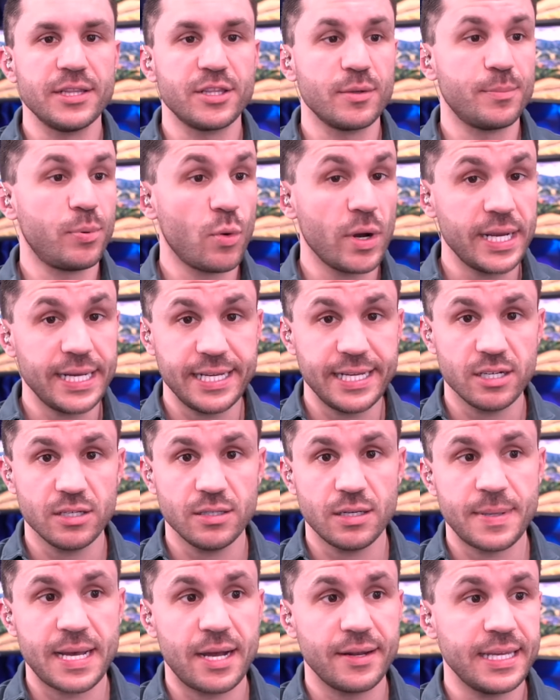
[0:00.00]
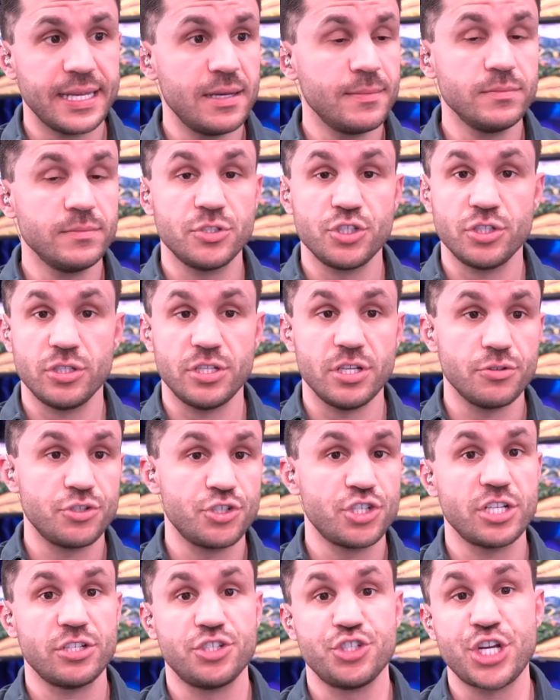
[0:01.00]
the point here about him, you know,
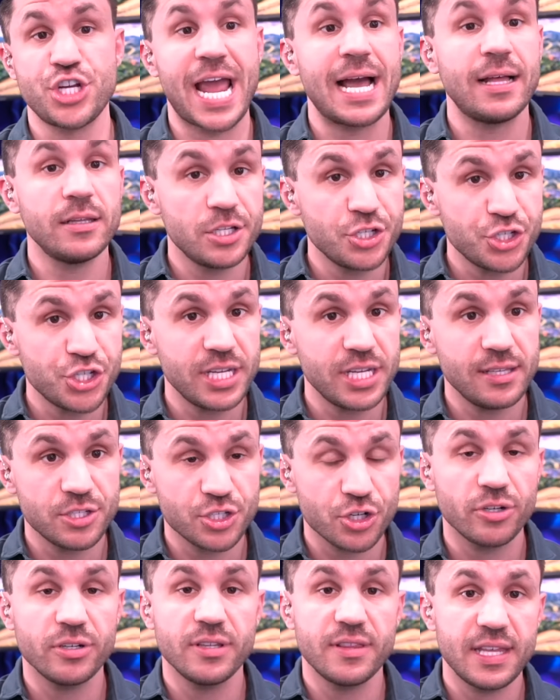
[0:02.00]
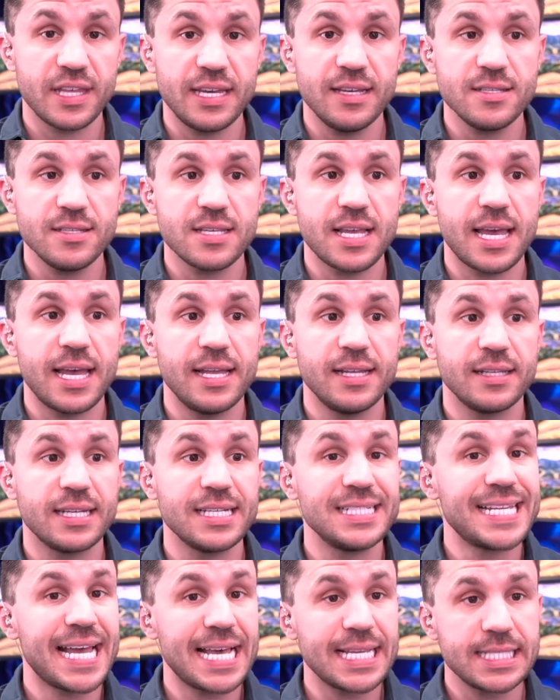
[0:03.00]
ch challenging certain things and
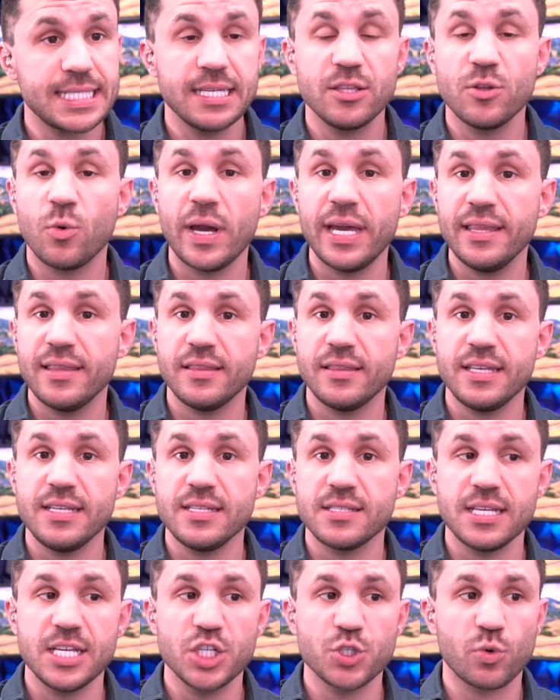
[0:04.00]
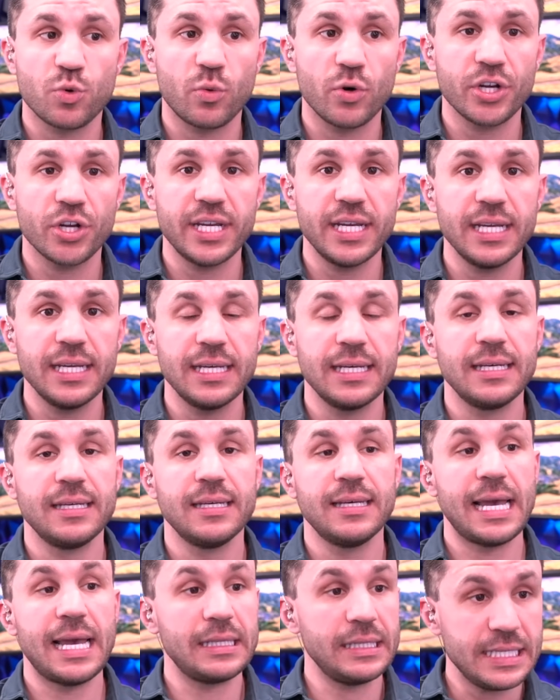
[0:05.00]
contesting the way that these things were working,
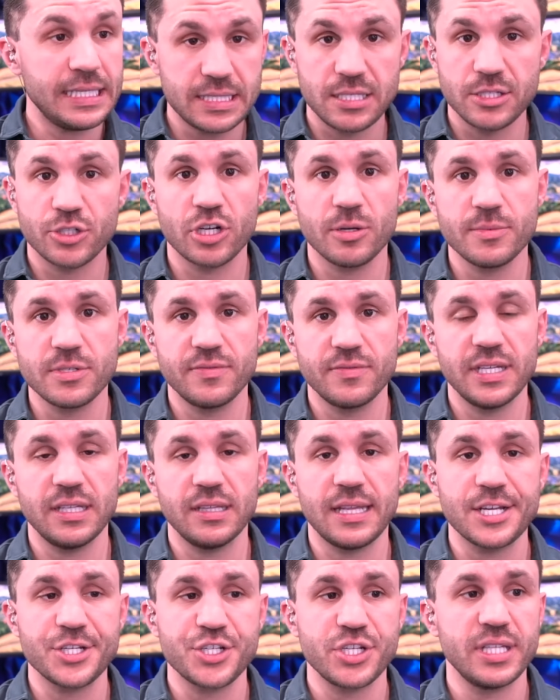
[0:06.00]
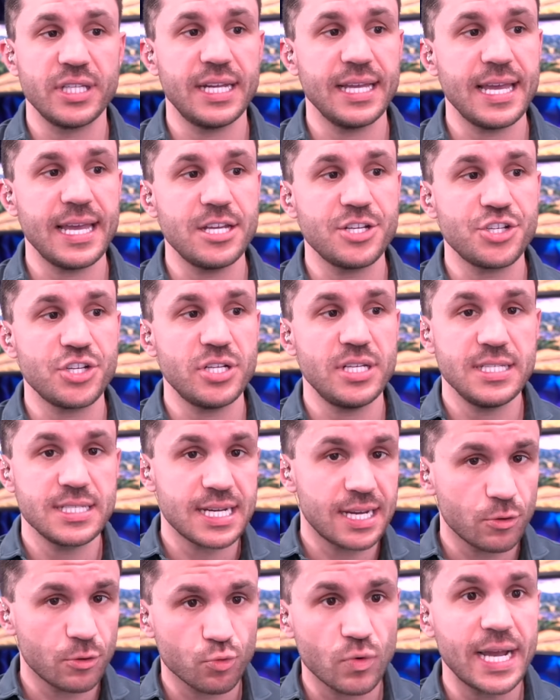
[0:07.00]
at least in terms of the election litigation, he's got
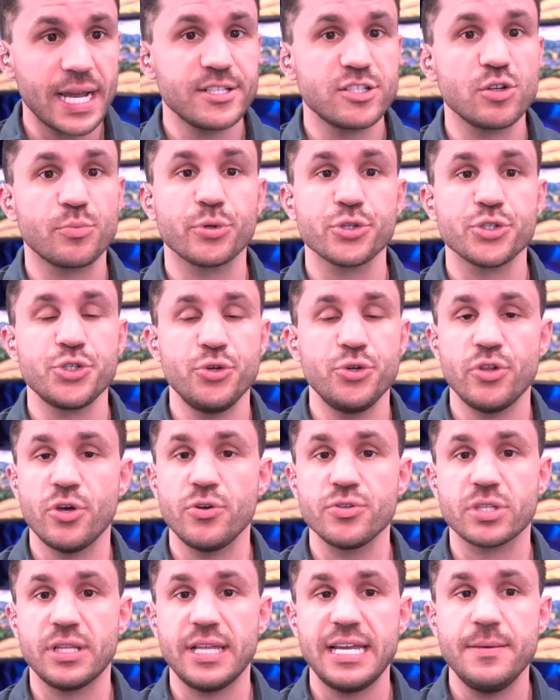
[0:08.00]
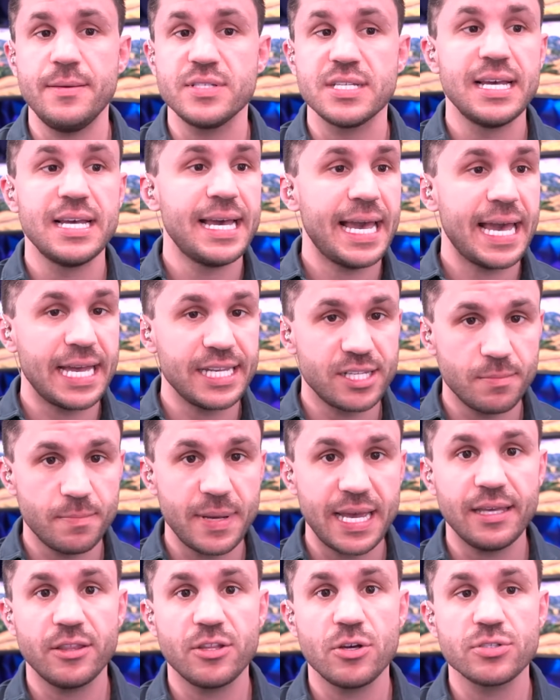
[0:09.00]
a right to pursue those claims and to
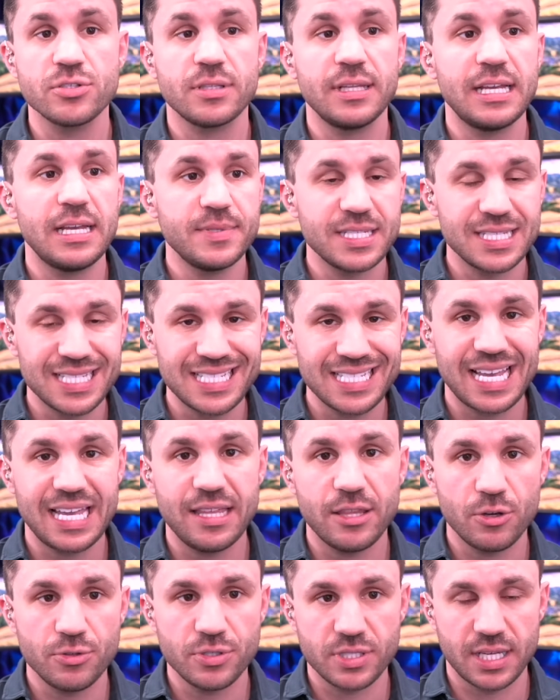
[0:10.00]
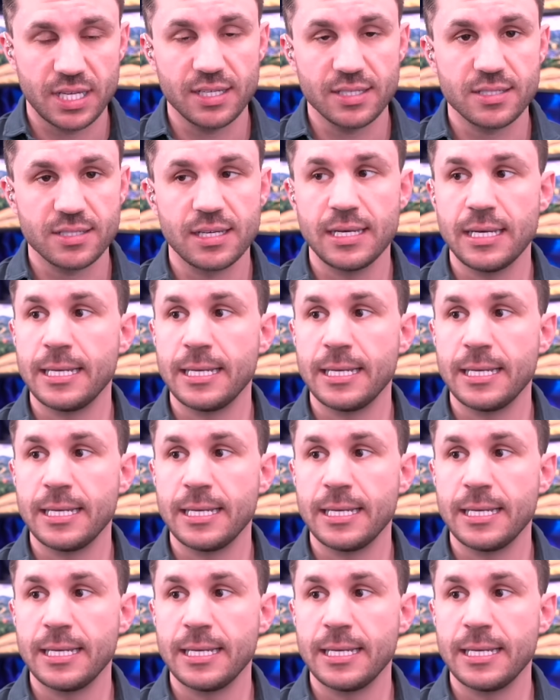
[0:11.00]
make those claims and say those things.